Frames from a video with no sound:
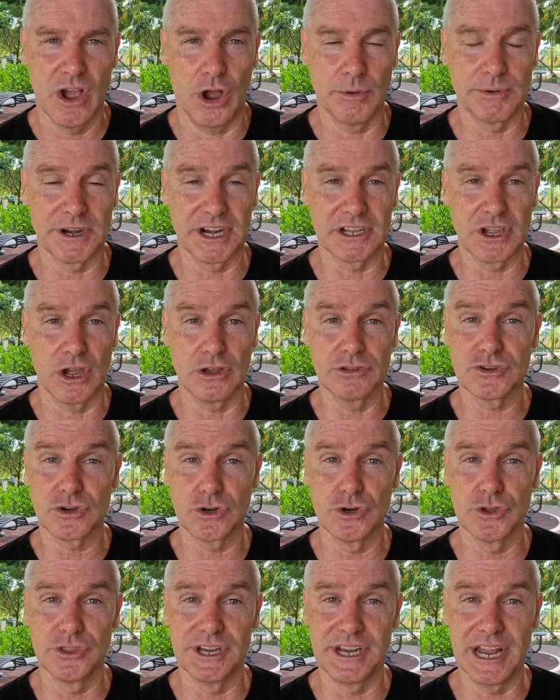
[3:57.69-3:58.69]
I'm going to go
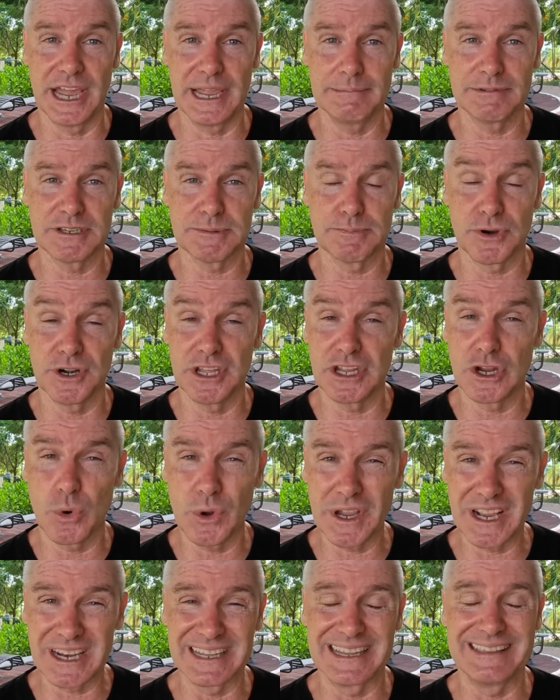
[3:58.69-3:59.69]
through the names pretty
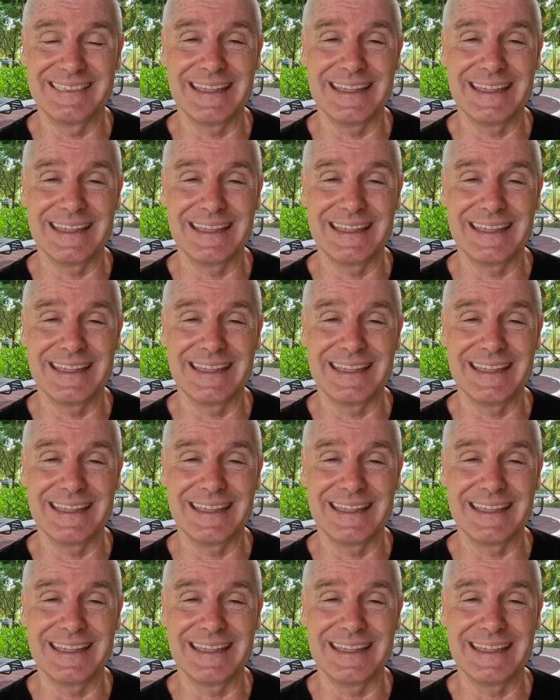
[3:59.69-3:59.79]
quickly,